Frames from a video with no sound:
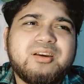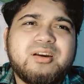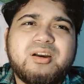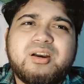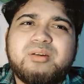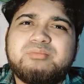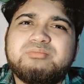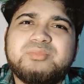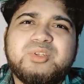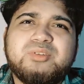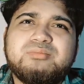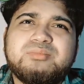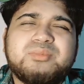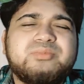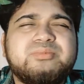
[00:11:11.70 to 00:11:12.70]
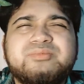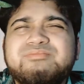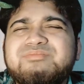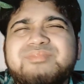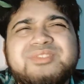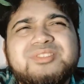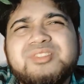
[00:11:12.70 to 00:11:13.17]
um,
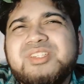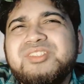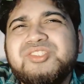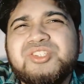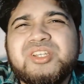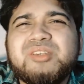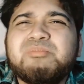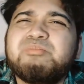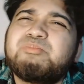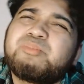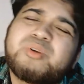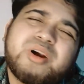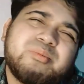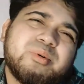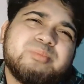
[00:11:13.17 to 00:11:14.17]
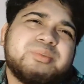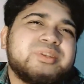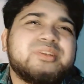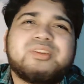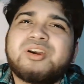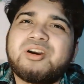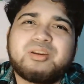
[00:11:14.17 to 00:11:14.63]
to the gym,
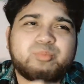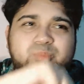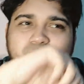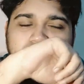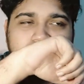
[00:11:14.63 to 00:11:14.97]
probably not,